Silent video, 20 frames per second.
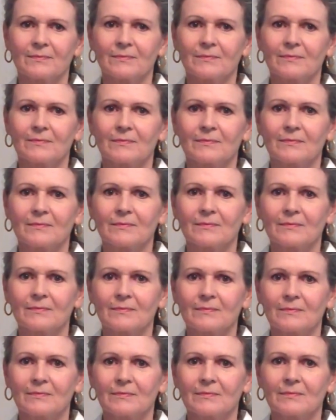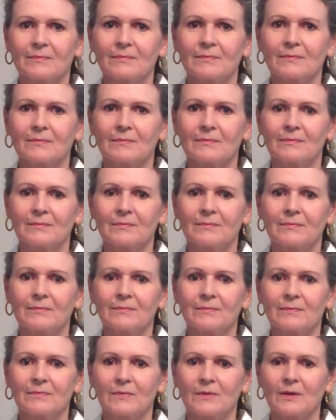
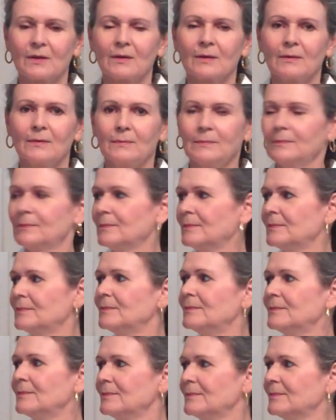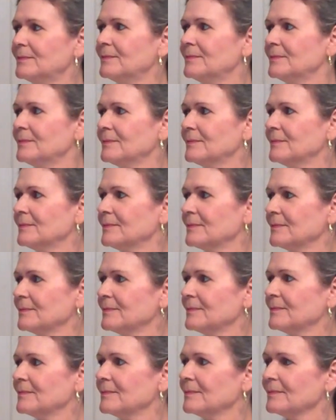
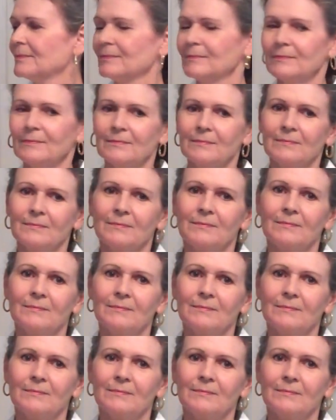[no speech]